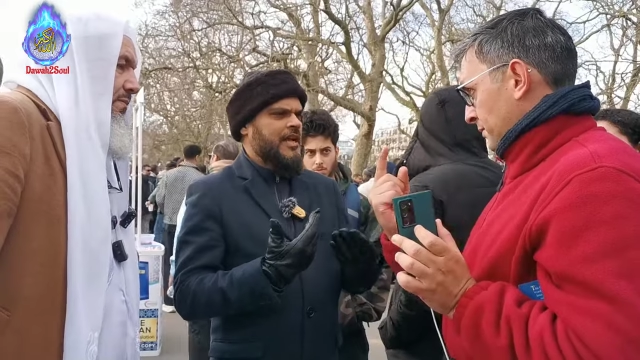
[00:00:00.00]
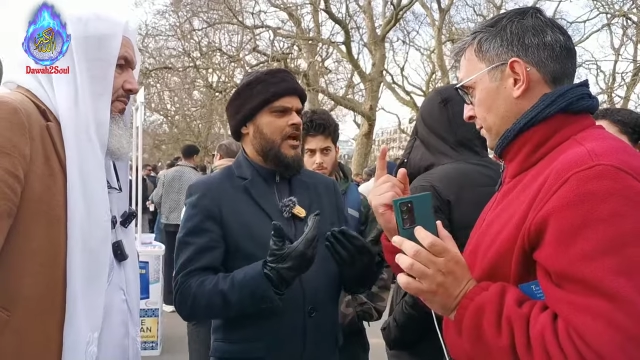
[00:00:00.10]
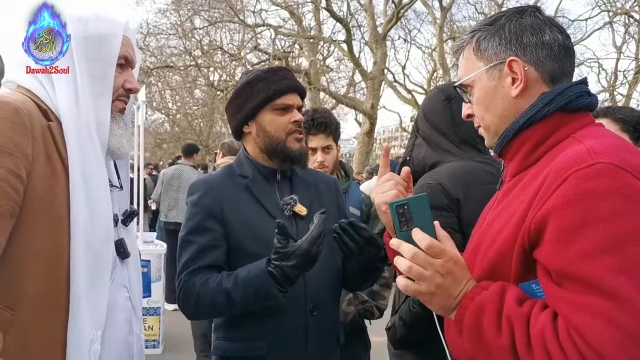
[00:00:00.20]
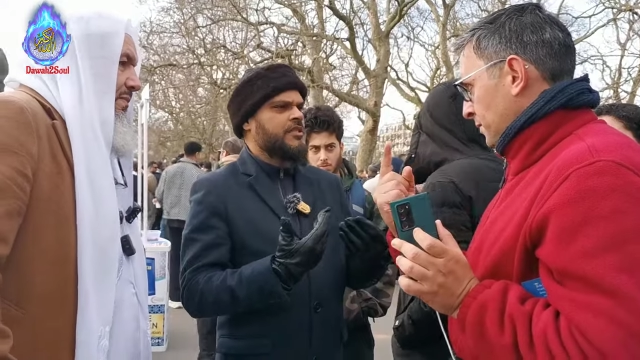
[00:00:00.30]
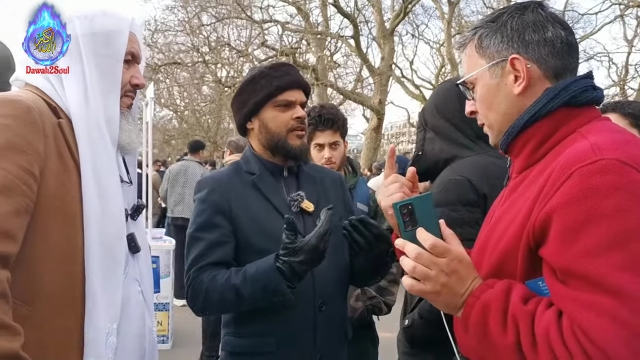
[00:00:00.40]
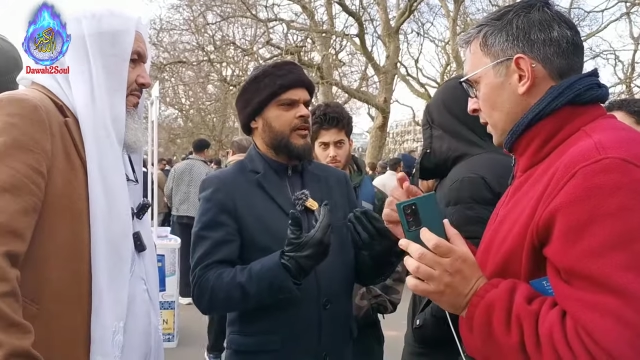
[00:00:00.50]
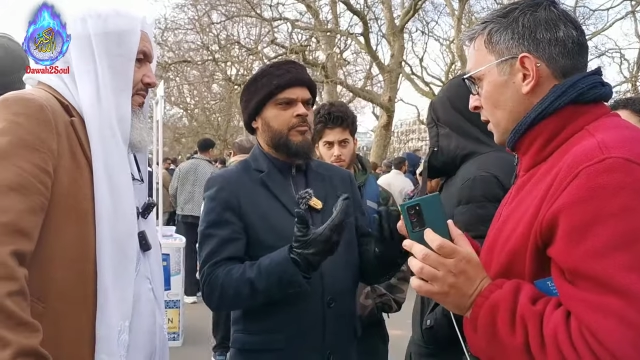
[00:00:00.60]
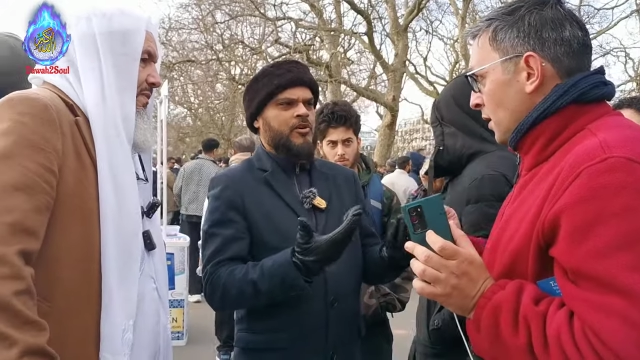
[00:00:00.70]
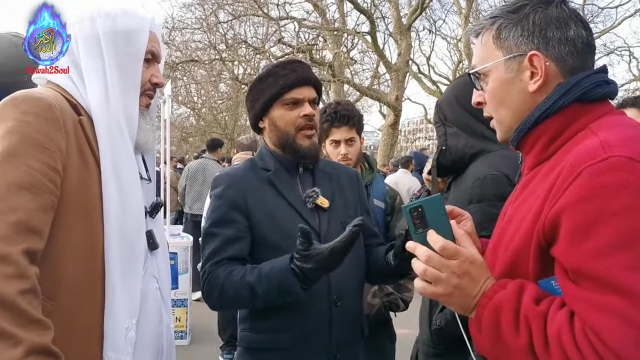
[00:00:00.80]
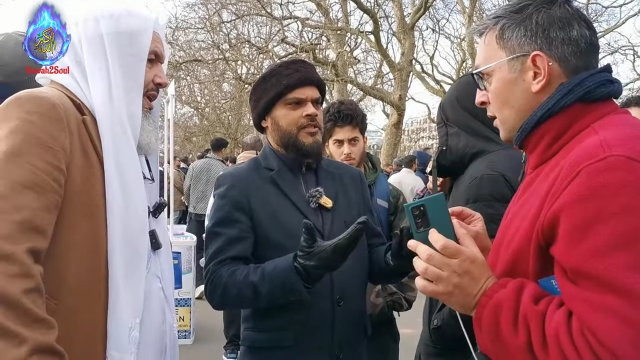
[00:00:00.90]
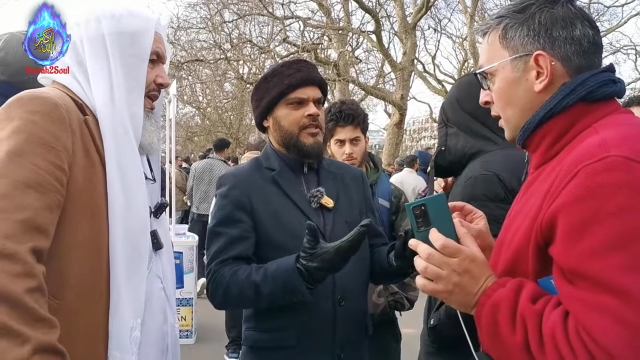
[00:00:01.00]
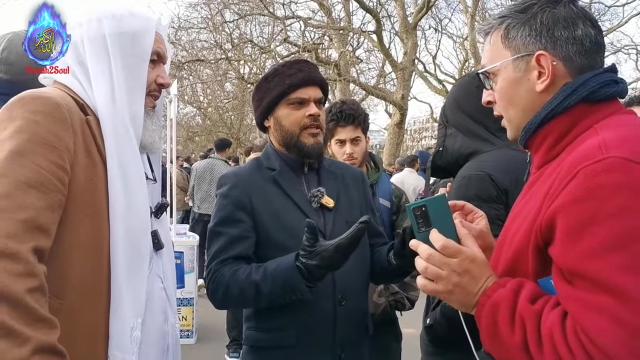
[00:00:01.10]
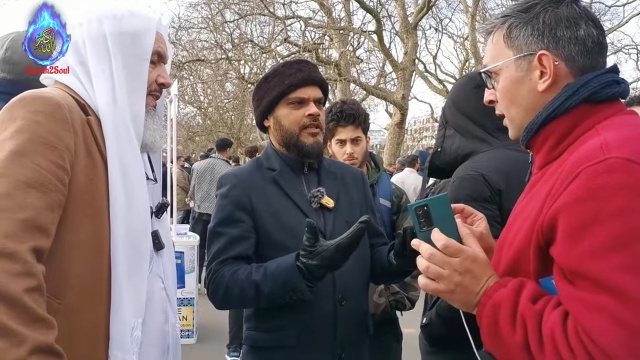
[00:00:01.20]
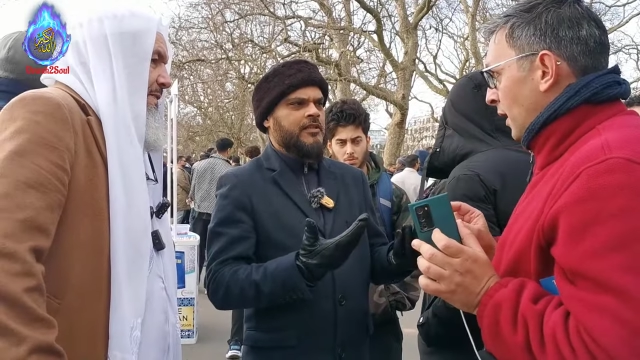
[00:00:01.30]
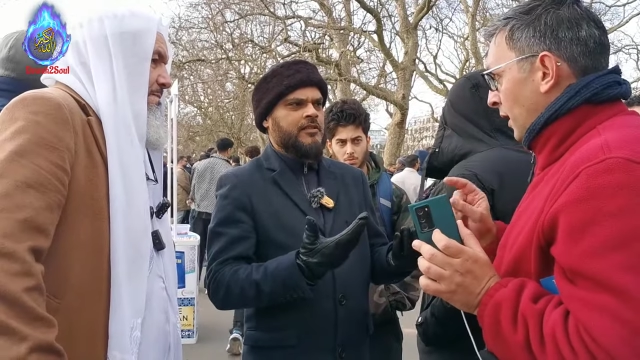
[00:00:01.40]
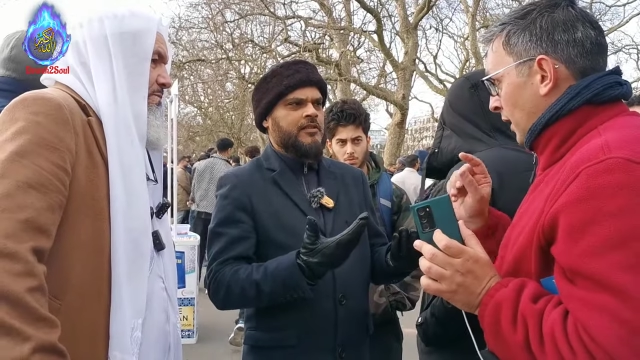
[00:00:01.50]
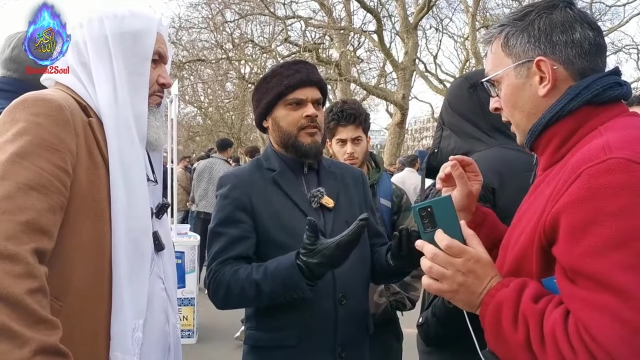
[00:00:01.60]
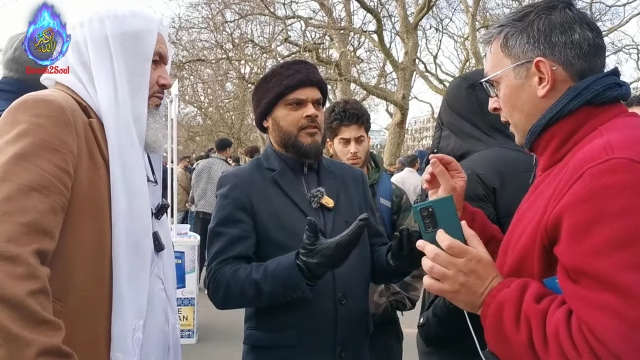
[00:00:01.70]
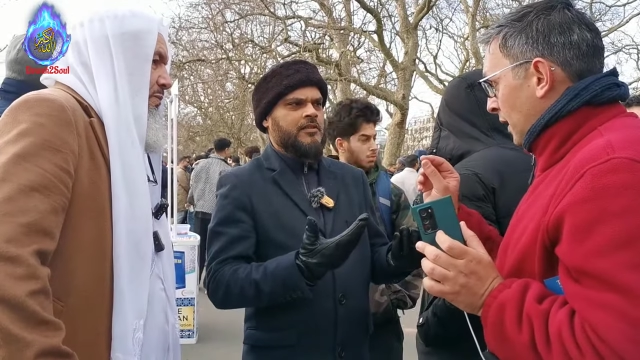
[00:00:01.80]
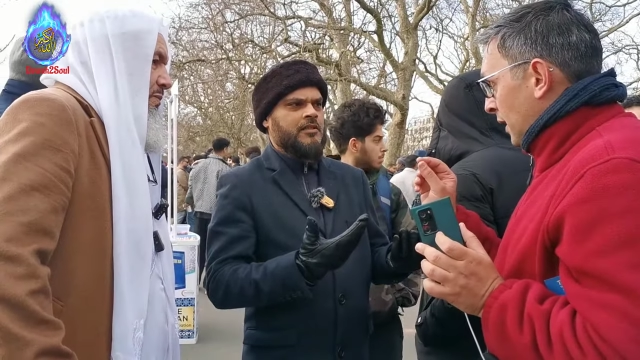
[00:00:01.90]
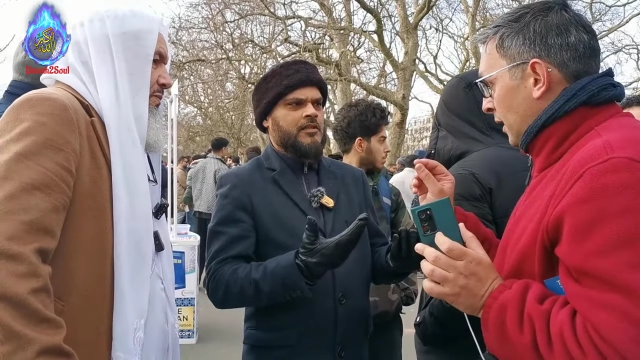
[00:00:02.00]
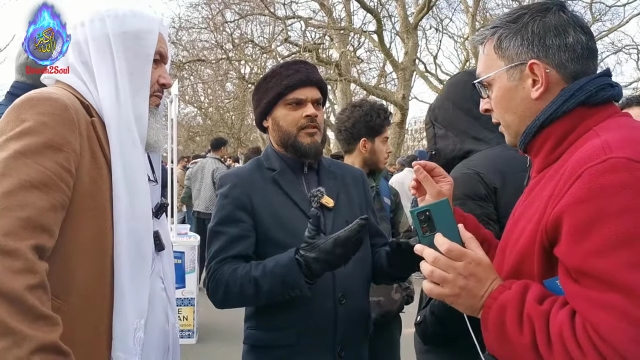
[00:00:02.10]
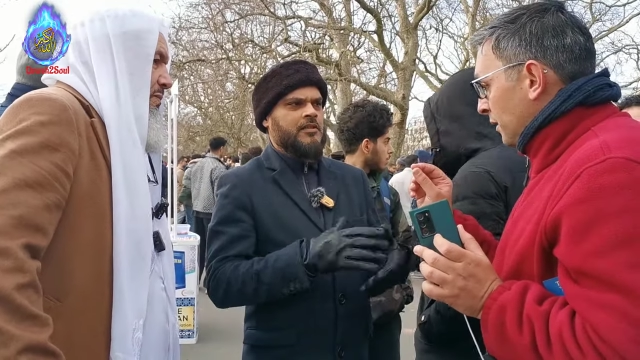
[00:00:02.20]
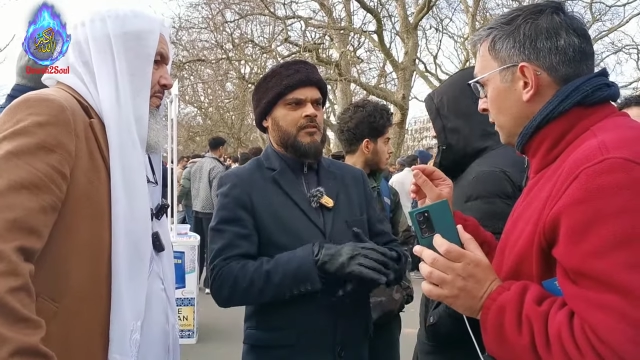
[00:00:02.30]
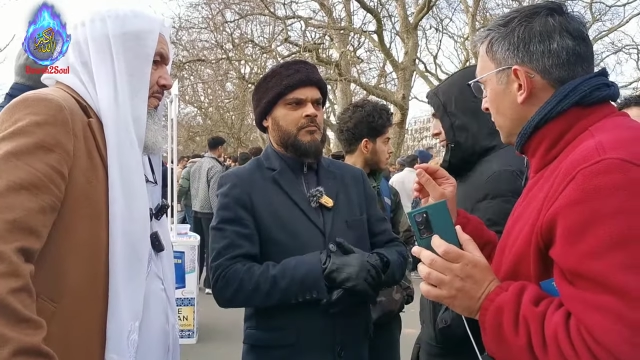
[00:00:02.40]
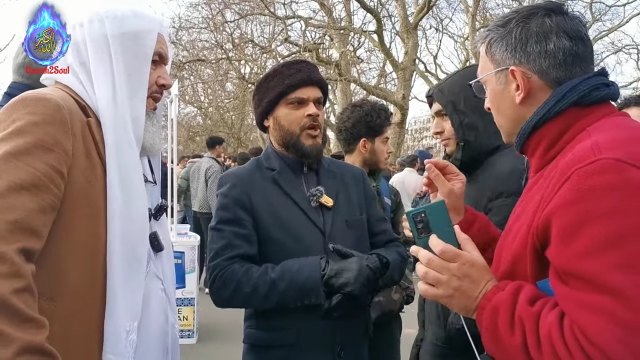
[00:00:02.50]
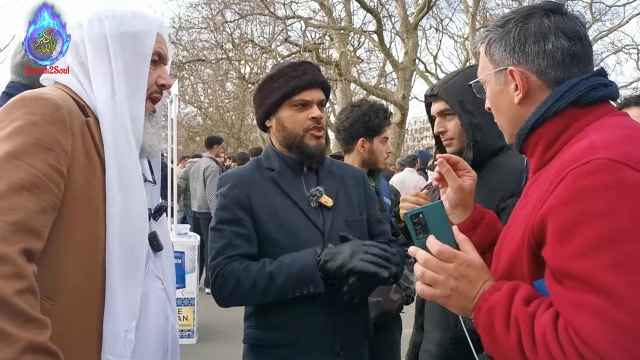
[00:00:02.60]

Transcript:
Speaker 1: How does that answer immorality? Uh,